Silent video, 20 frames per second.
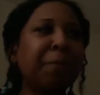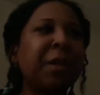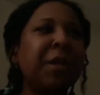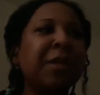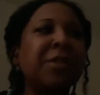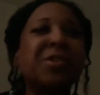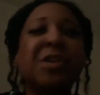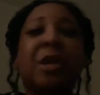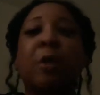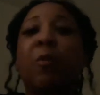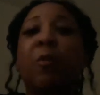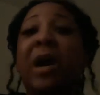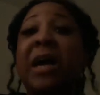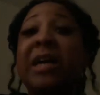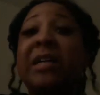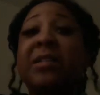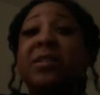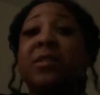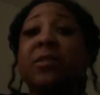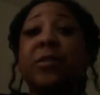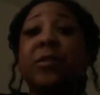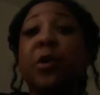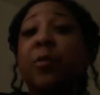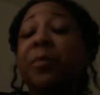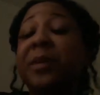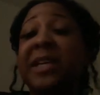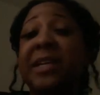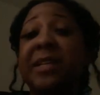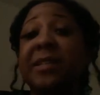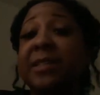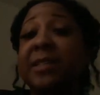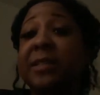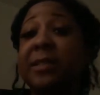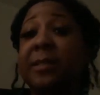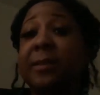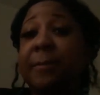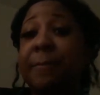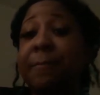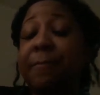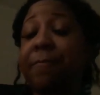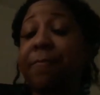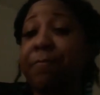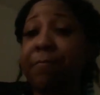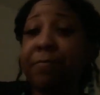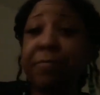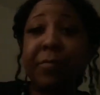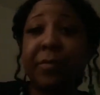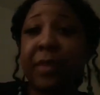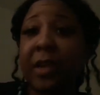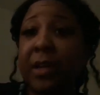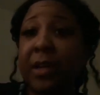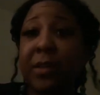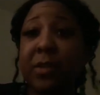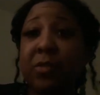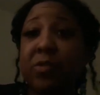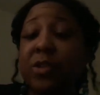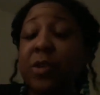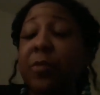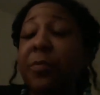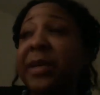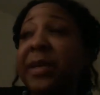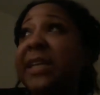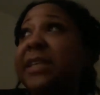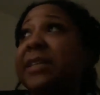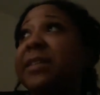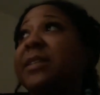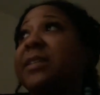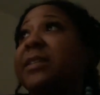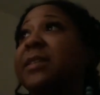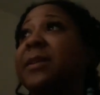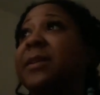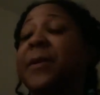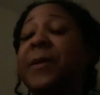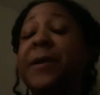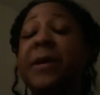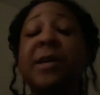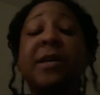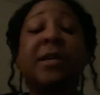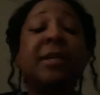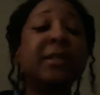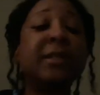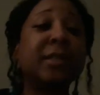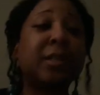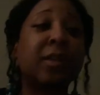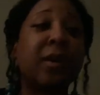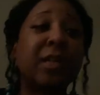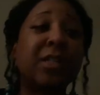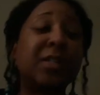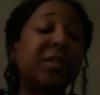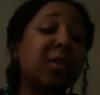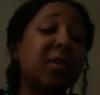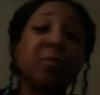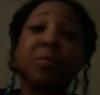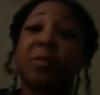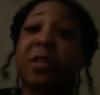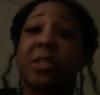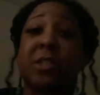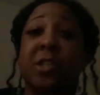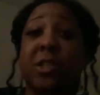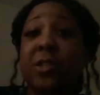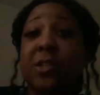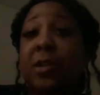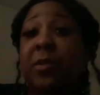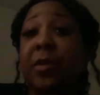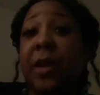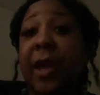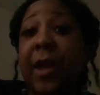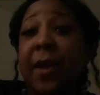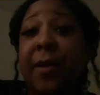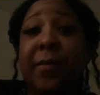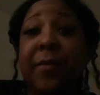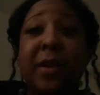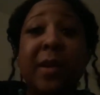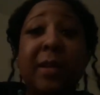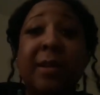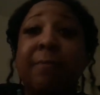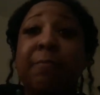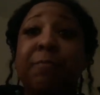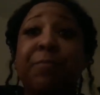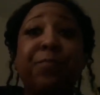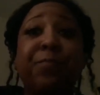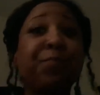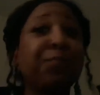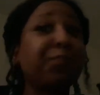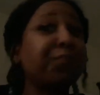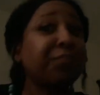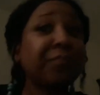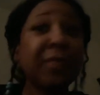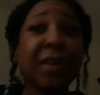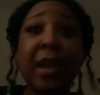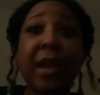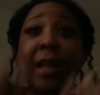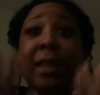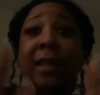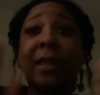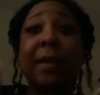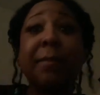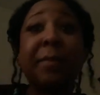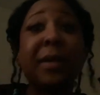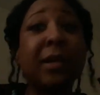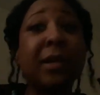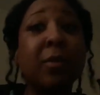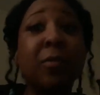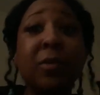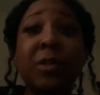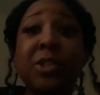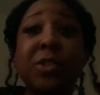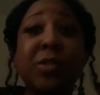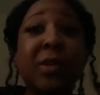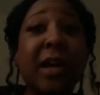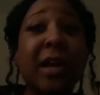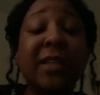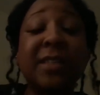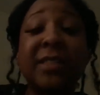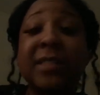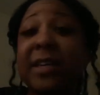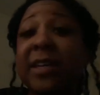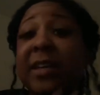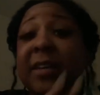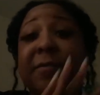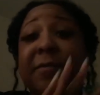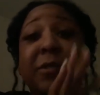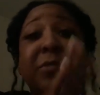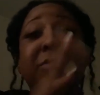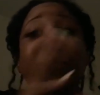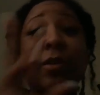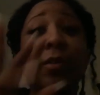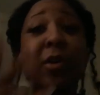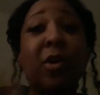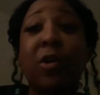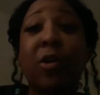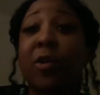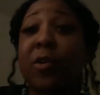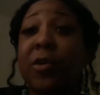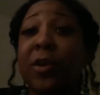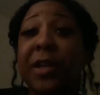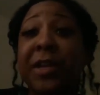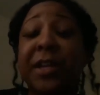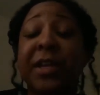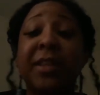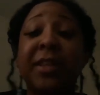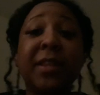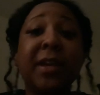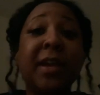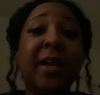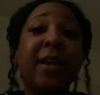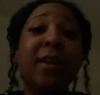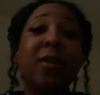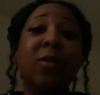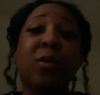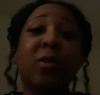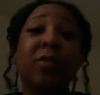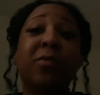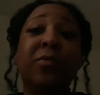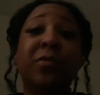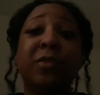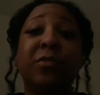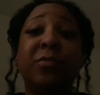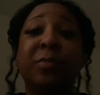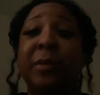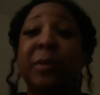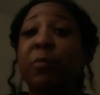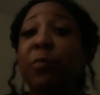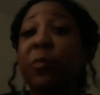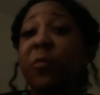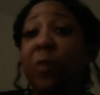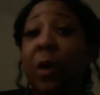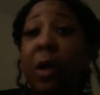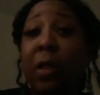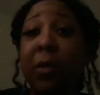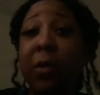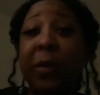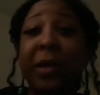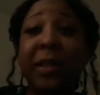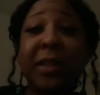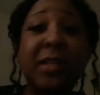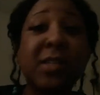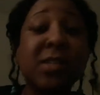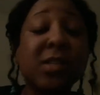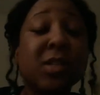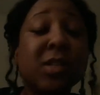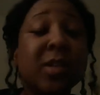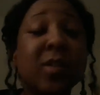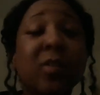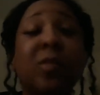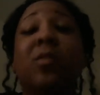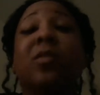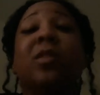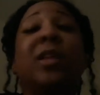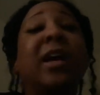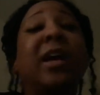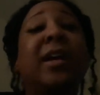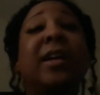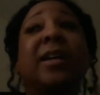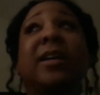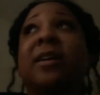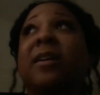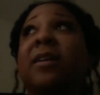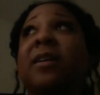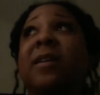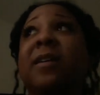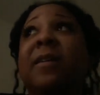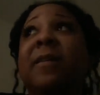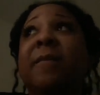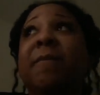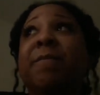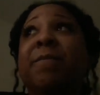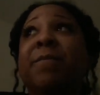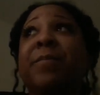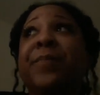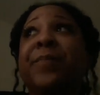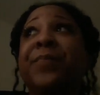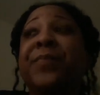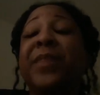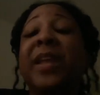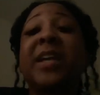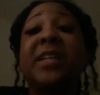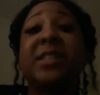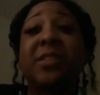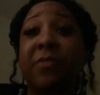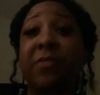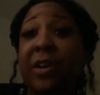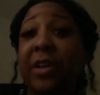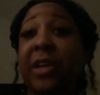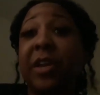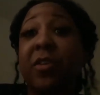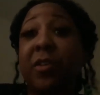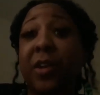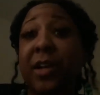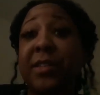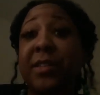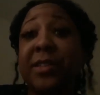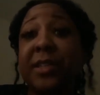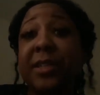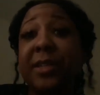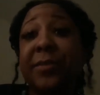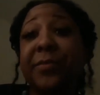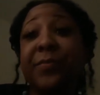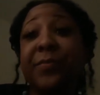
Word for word: It's like, why is there no peace? There's no peace. So I just hope that she's okay. And let me know what you guys think. If you've heard anything or if you've been following this too, like, it's fucking crazy.